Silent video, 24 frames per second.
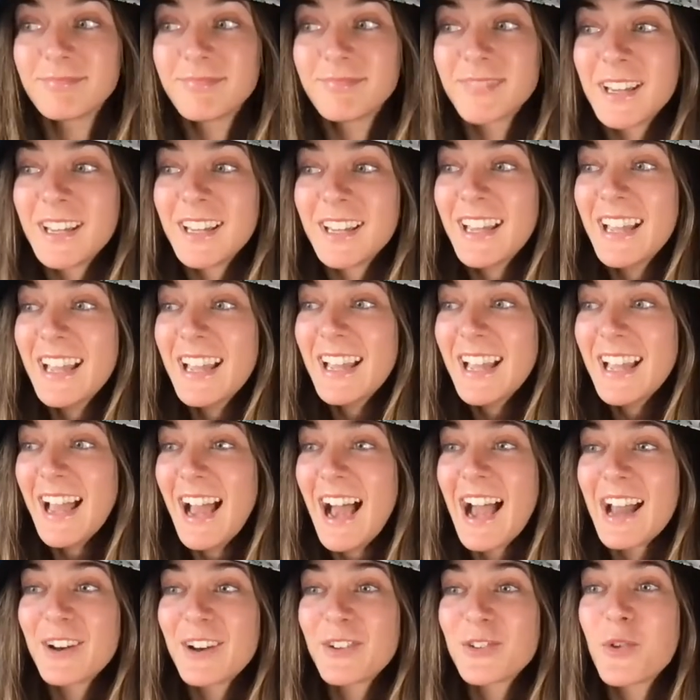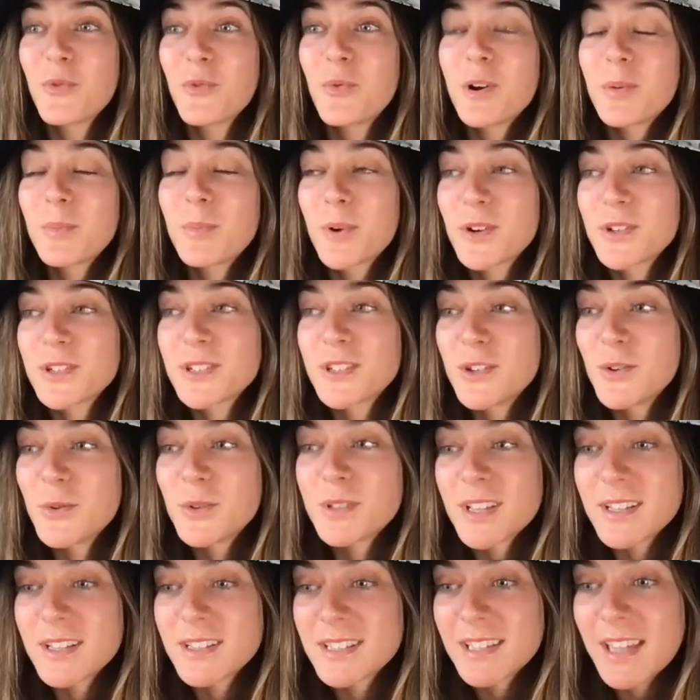I don't know one person who
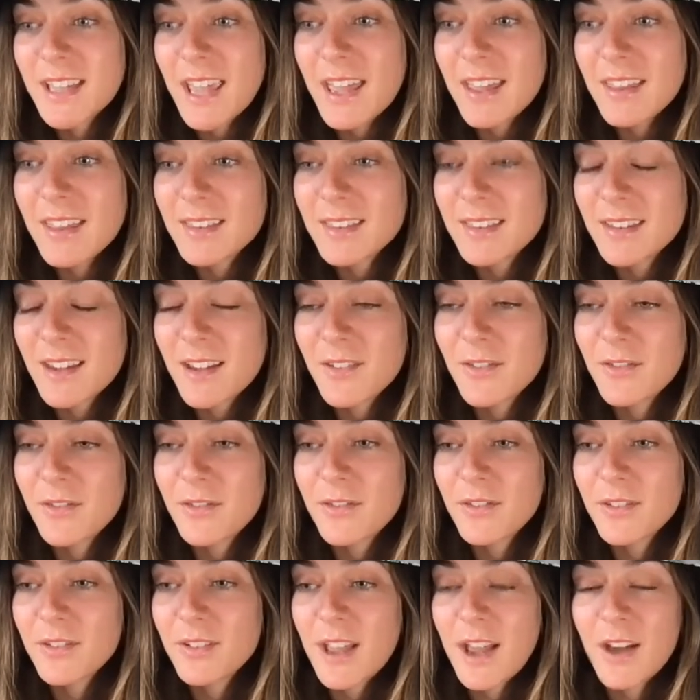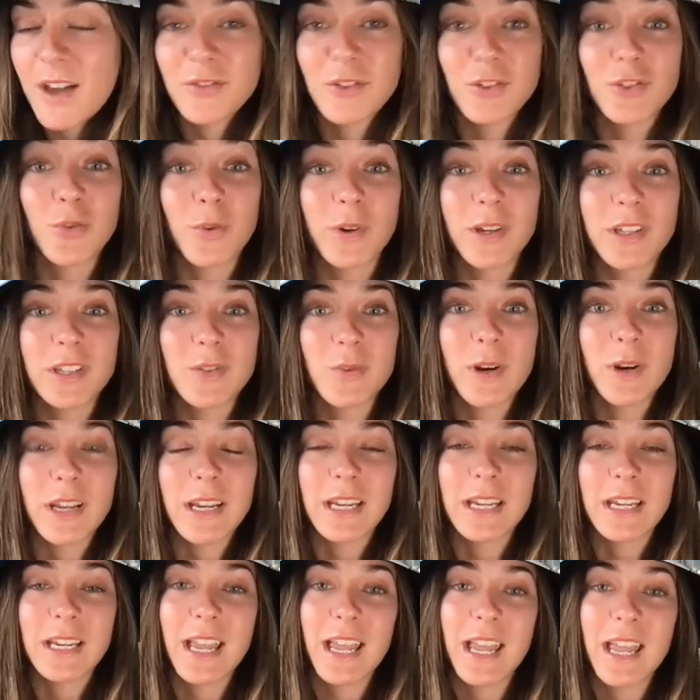was unscathed after
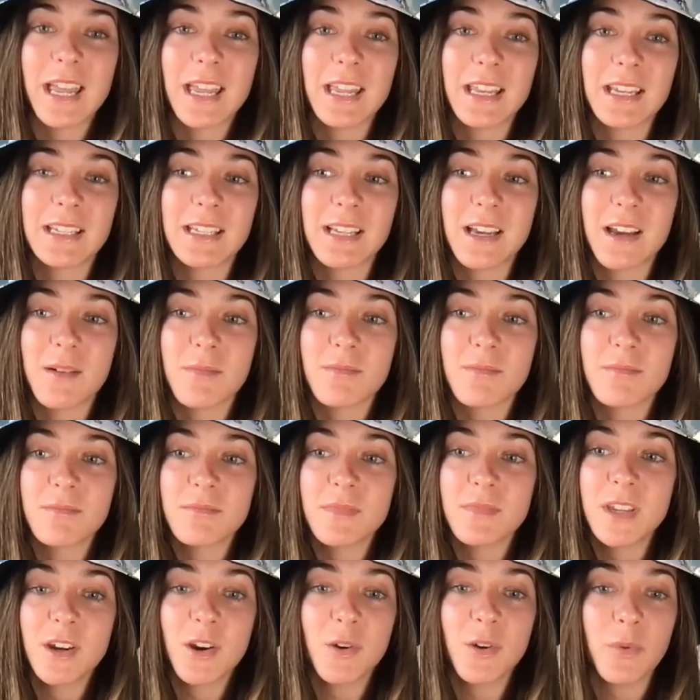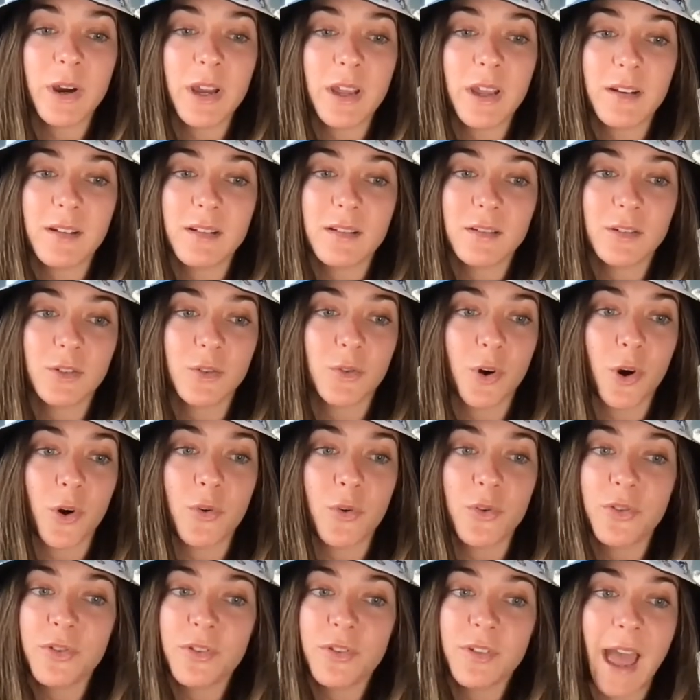2020. And you know what?
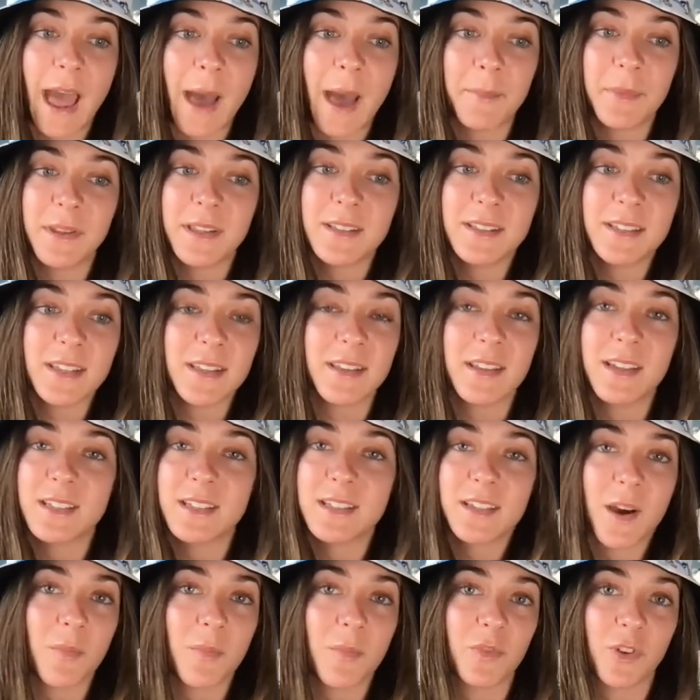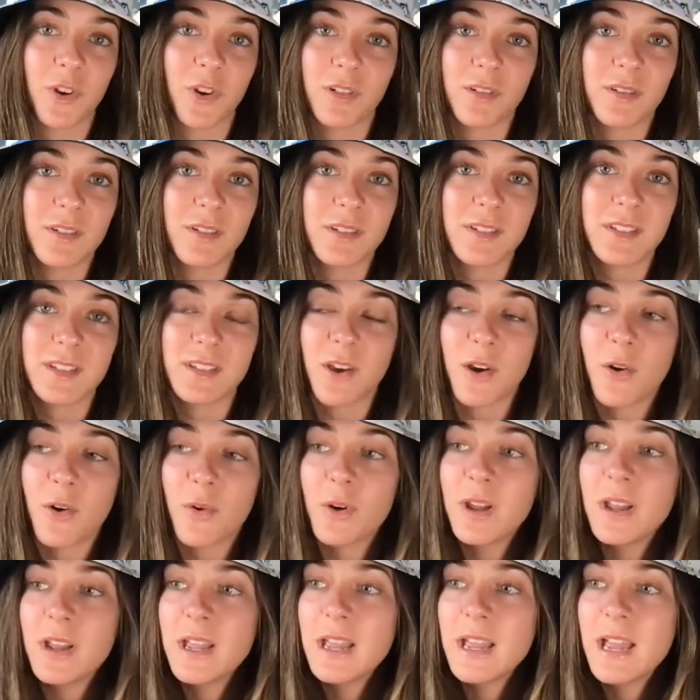Growth happens in the discomfort.
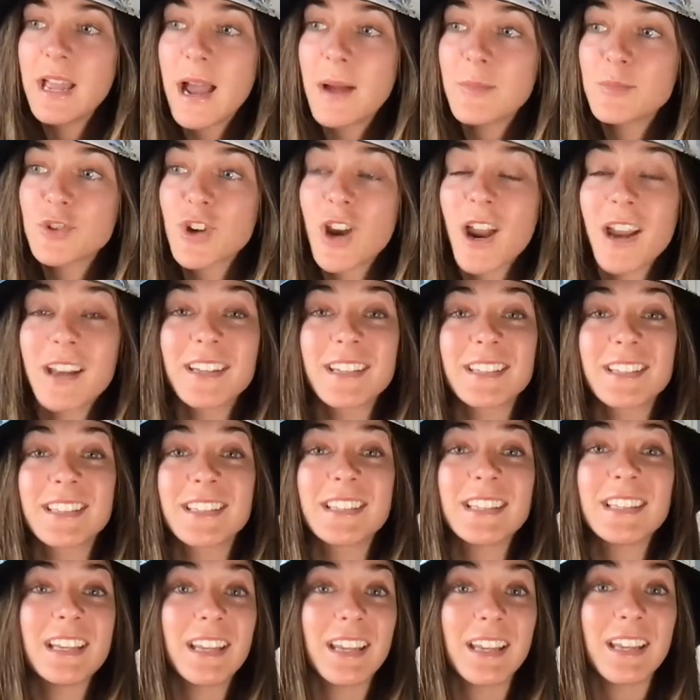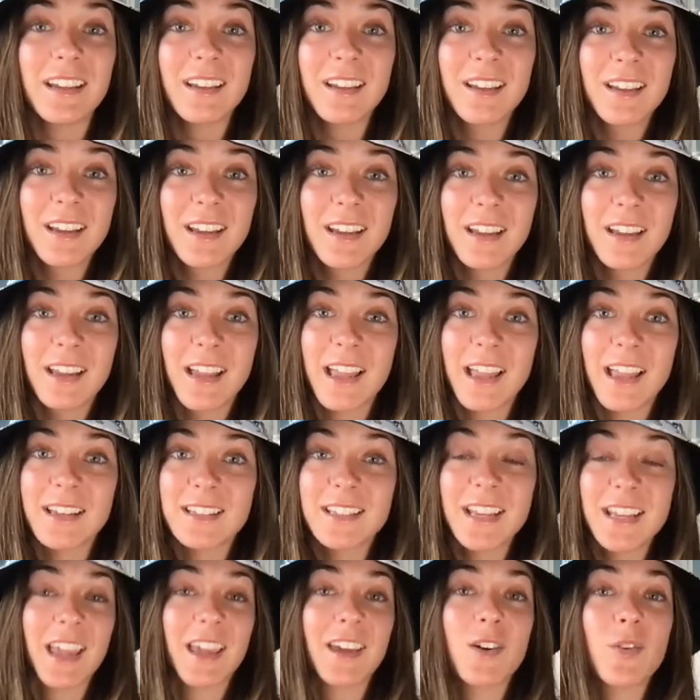So I'm trying to see
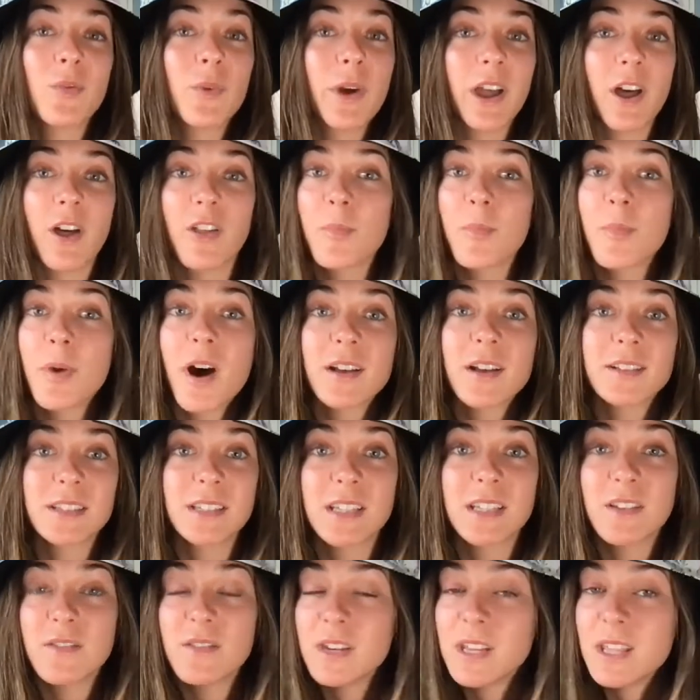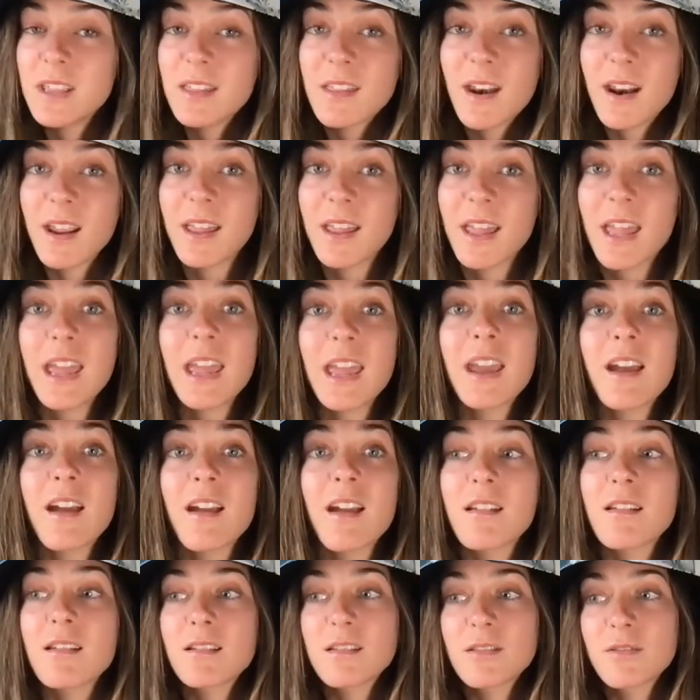and take away all the positivity that I
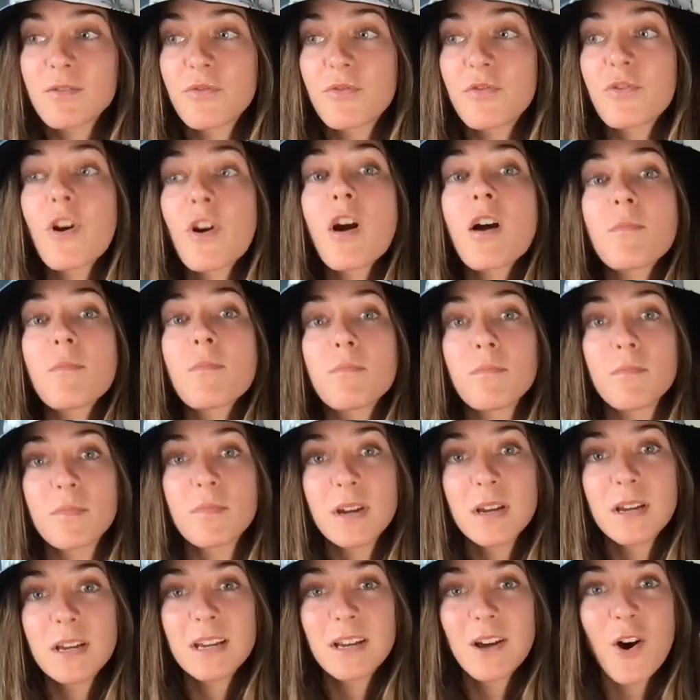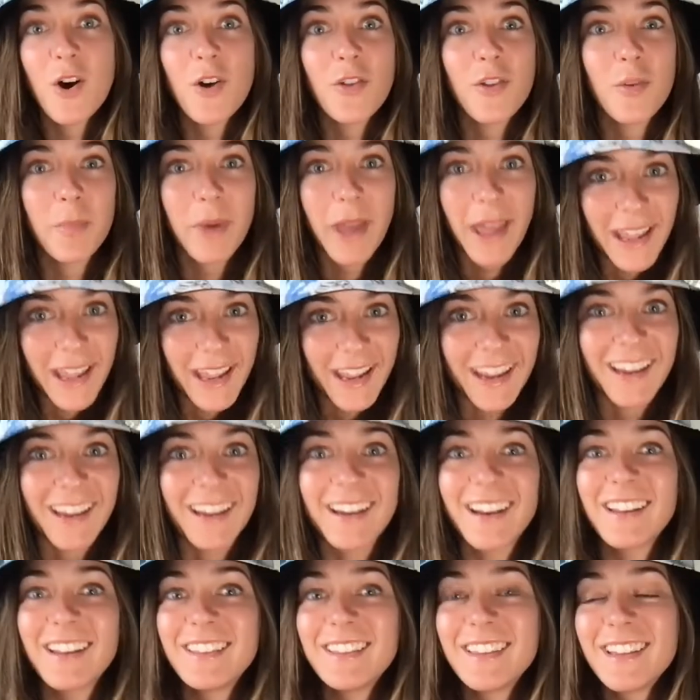can from all the
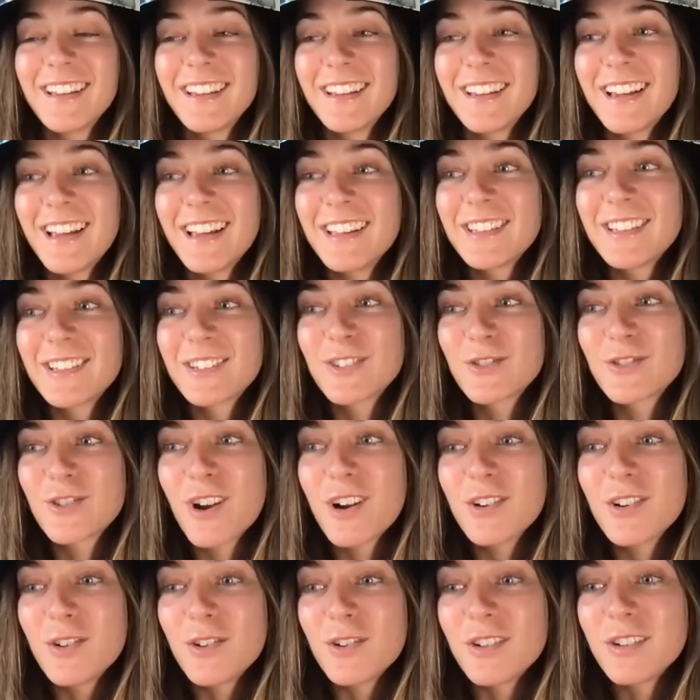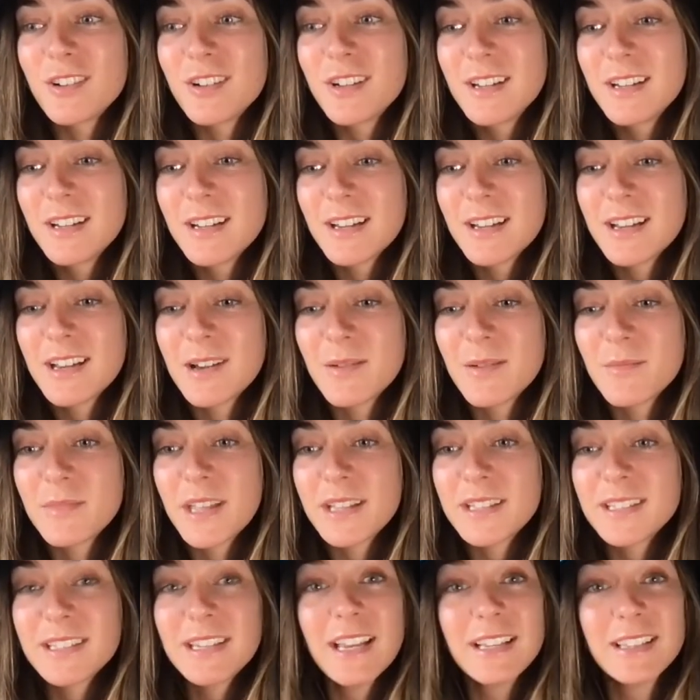pain and the struggle
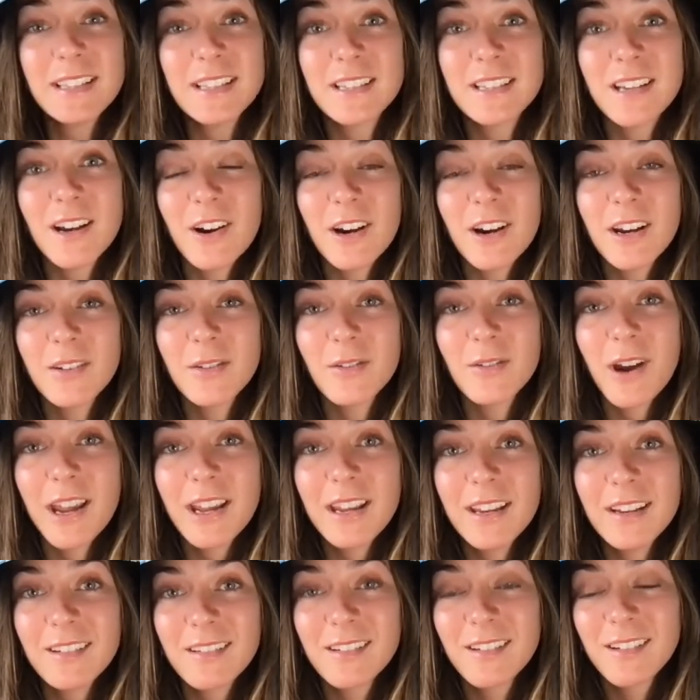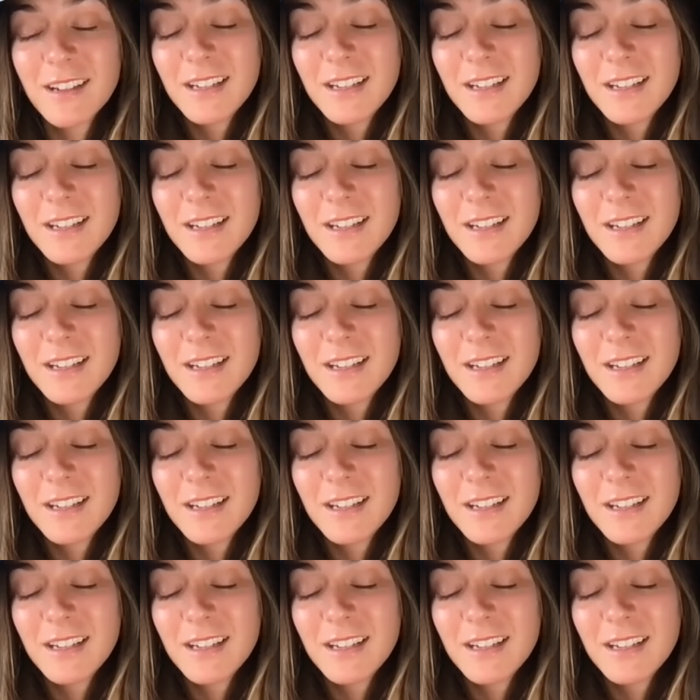that's necessary, right?